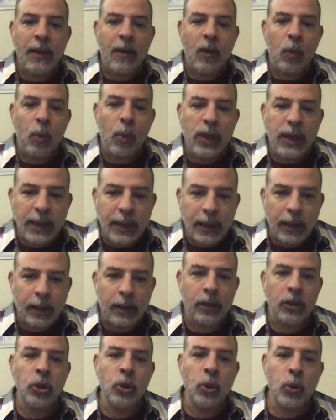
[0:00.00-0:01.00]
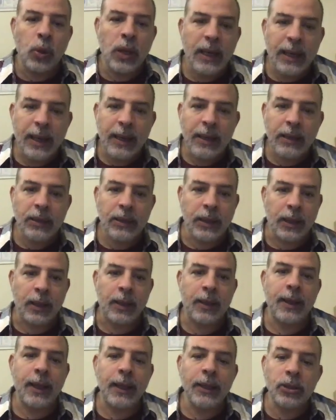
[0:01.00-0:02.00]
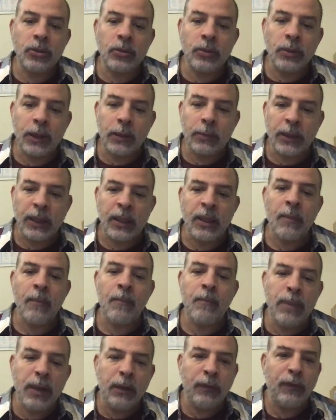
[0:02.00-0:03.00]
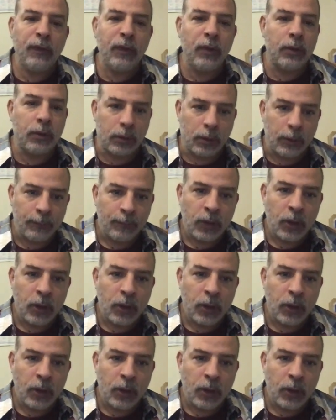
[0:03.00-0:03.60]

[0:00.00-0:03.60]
we are nucleating calcium carbonate before